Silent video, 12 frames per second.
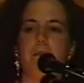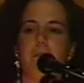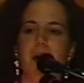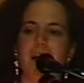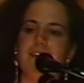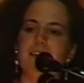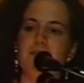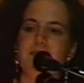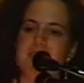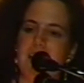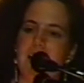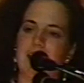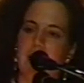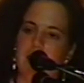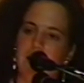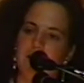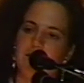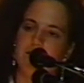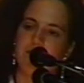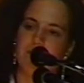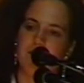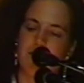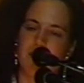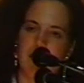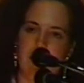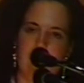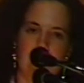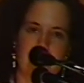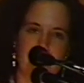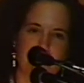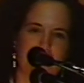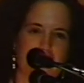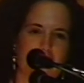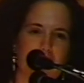My leave-taking and my